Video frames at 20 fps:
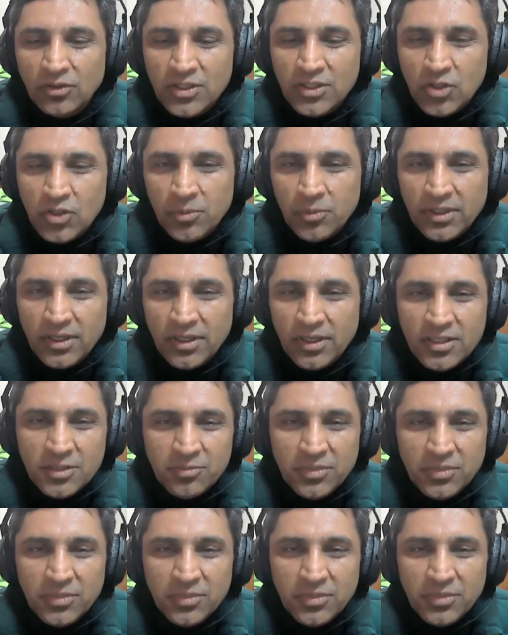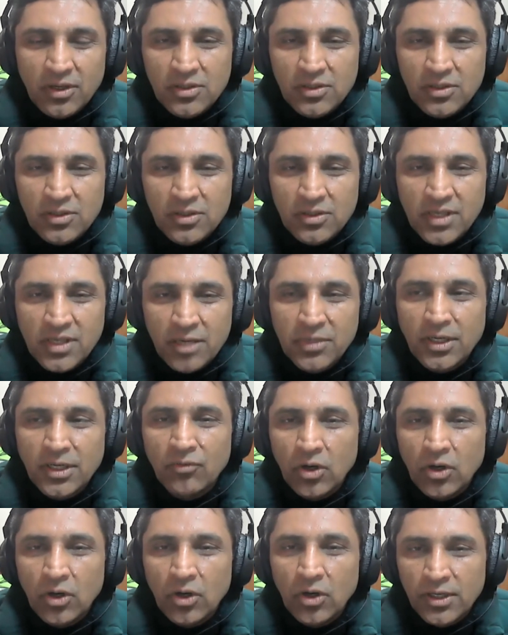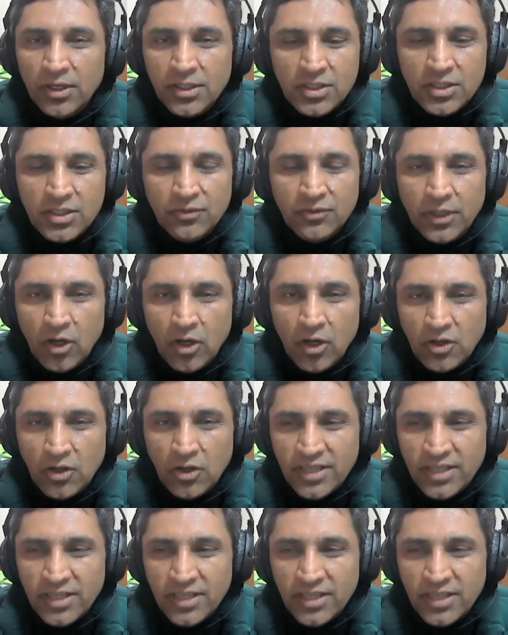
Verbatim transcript: is because I have been involved in teaching for a long time.